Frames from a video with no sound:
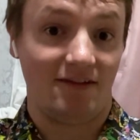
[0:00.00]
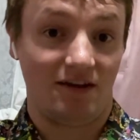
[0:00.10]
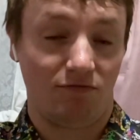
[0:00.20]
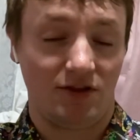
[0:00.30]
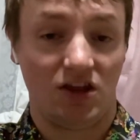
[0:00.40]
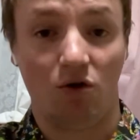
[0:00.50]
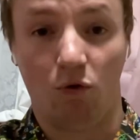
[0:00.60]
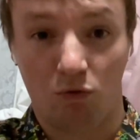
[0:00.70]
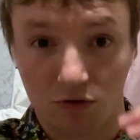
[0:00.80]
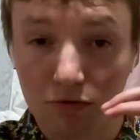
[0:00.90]
That is what the
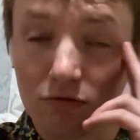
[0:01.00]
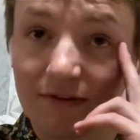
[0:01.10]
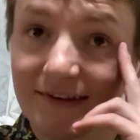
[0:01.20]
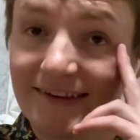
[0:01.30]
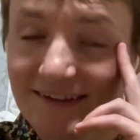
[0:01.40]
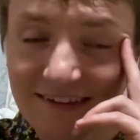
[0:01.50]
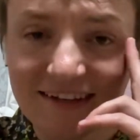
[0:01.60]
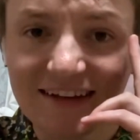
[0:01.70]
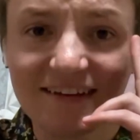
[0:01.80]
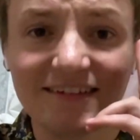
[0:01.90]
Oracle
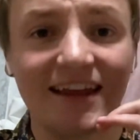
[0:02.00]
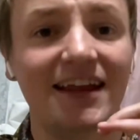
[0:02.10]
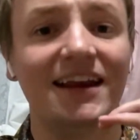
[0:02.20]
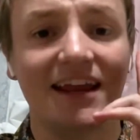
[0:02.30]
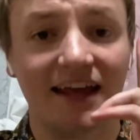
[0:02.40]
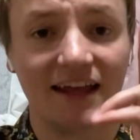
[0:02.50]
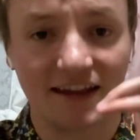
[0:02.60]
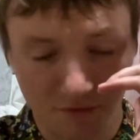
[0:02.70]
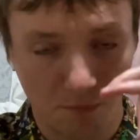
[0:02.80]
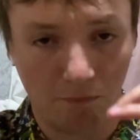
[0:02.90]
sees in his